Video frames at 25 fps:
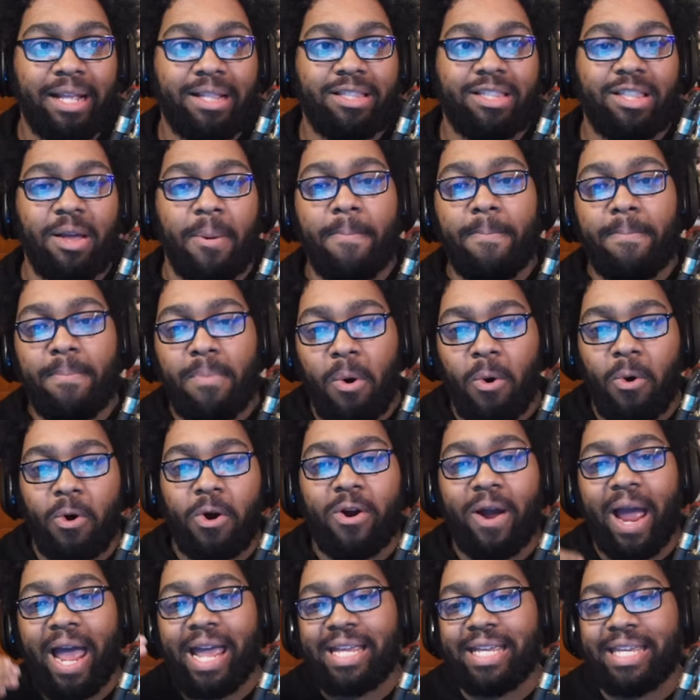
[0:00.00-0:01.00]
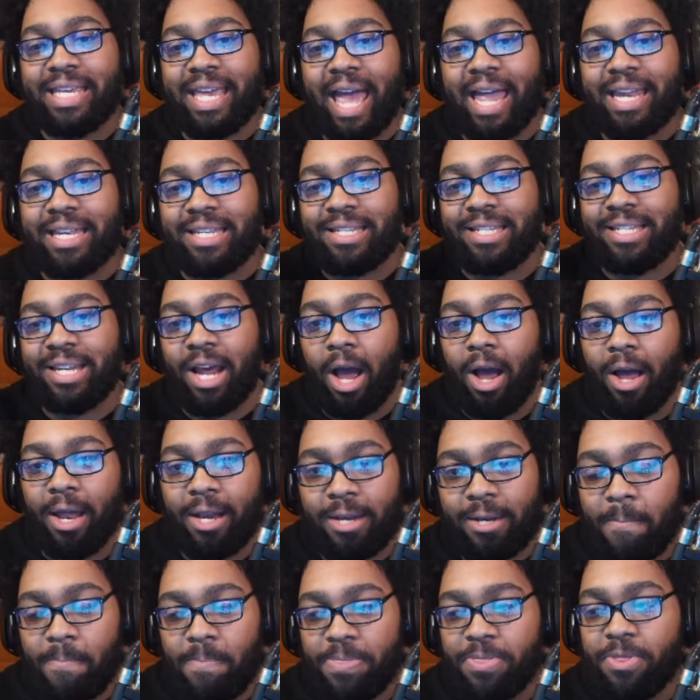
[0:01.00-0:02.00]
the more I get
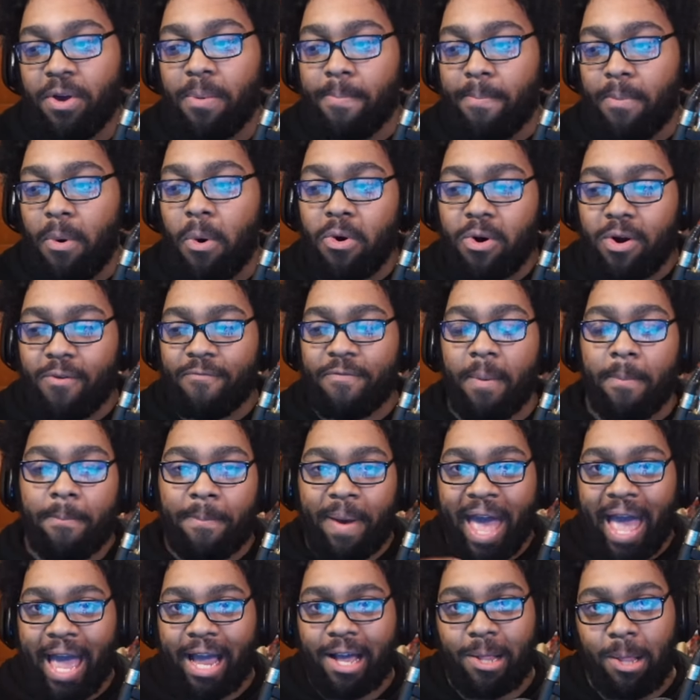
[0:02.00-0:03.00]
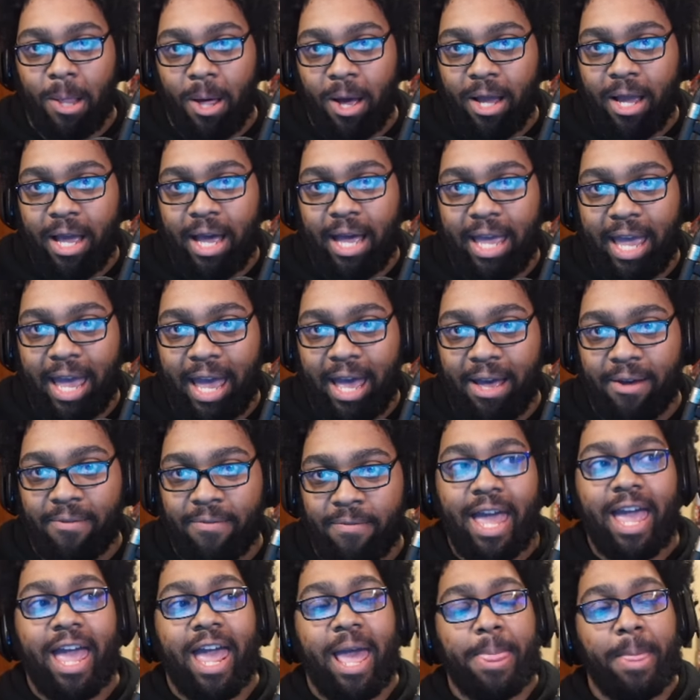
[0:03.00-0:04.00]
done, the more of a backlog I have.
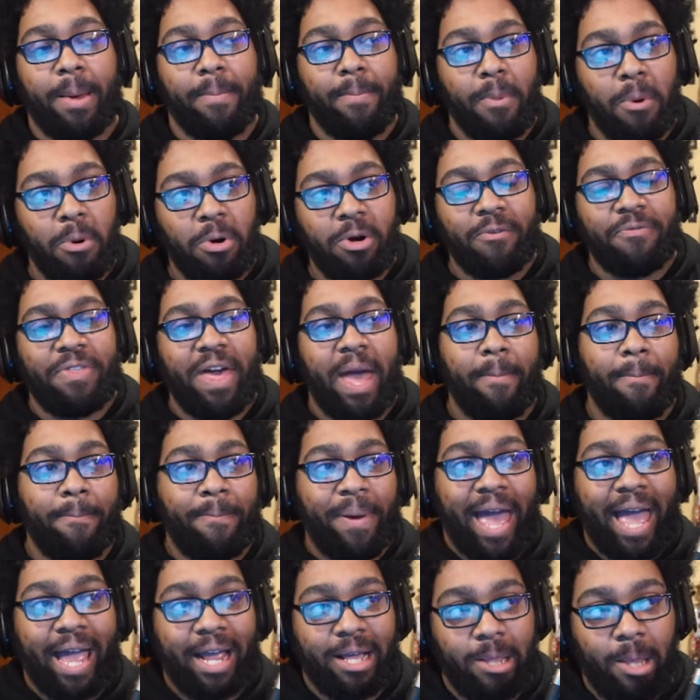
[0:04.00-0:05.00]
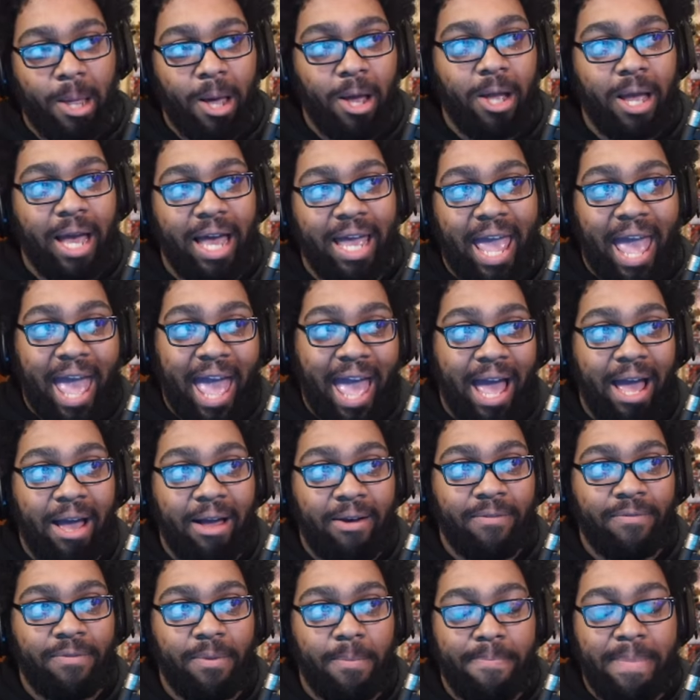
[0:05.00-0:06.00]
And the more of that backlog I
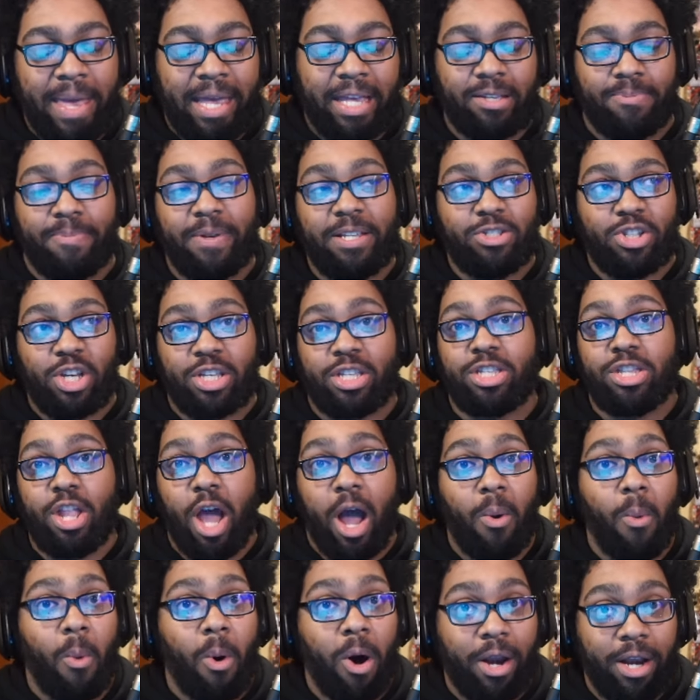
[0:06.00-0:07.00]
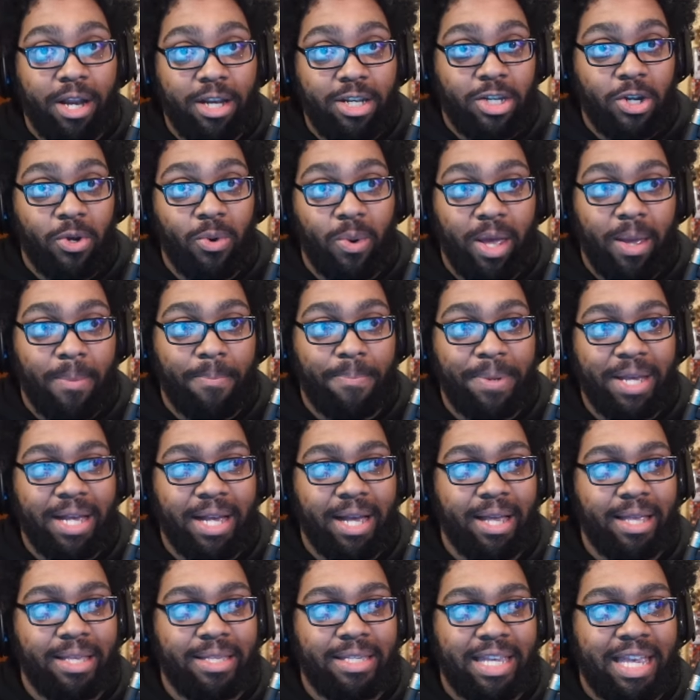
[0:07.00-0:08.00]
have makes me just not want to do it,
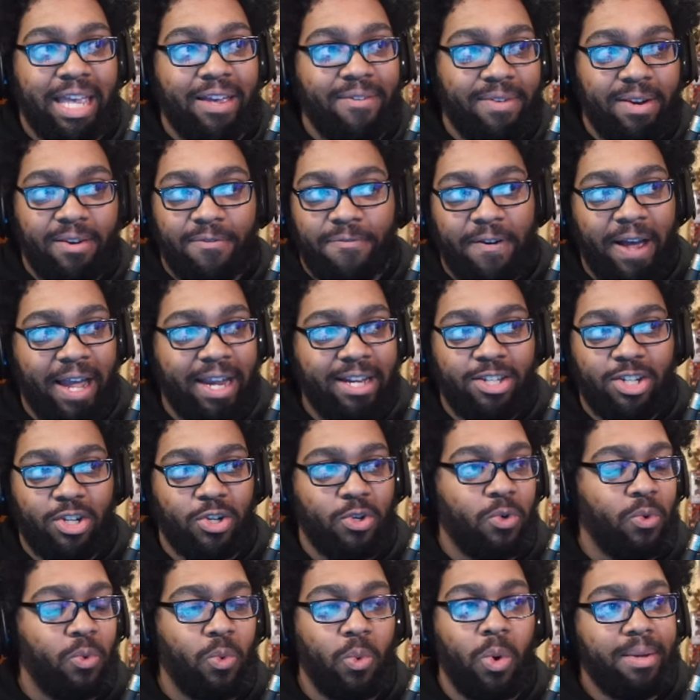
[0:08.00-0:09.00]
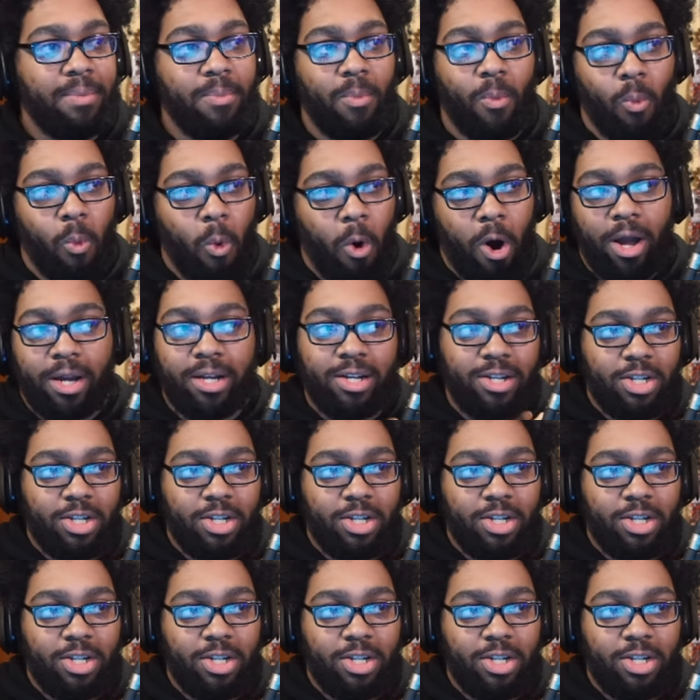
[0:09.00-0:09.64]
because even if I do 1,